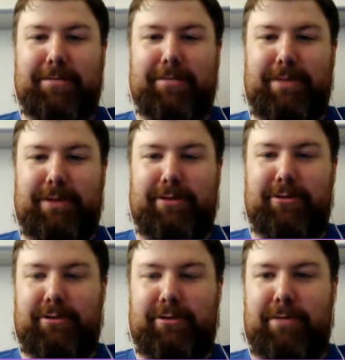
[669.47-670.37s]
That's
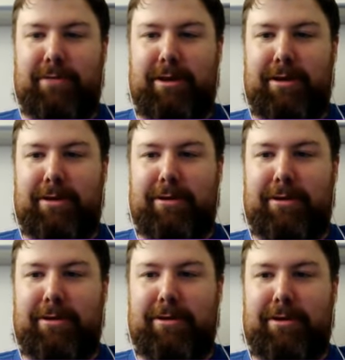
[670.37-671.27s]
usually
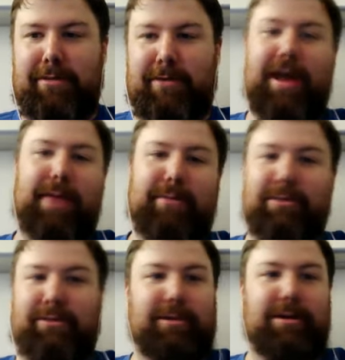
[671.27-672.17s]
if that happens,
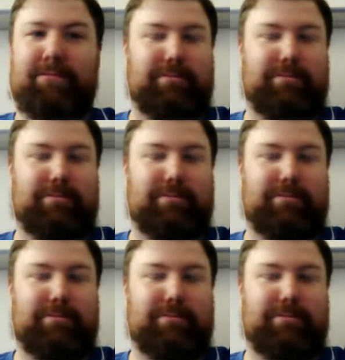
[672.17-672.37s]
then